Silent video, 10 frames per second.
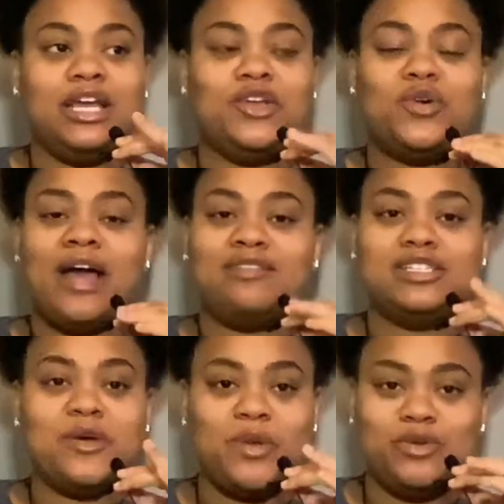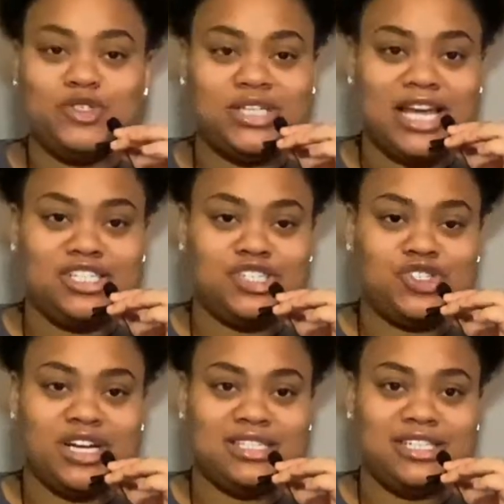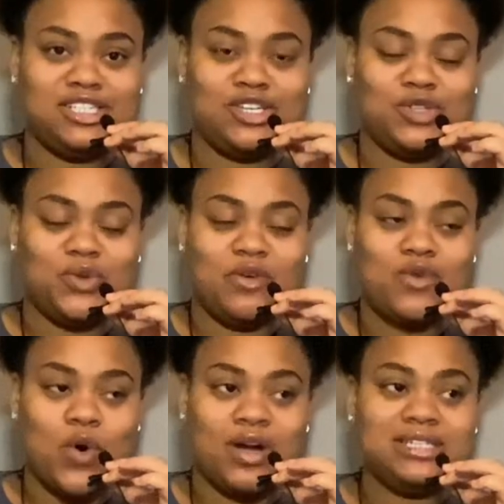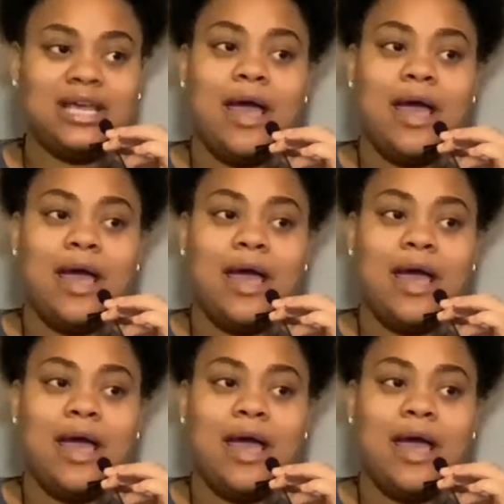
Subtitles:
You don't have to tell me what you changed and transitioning through, of course,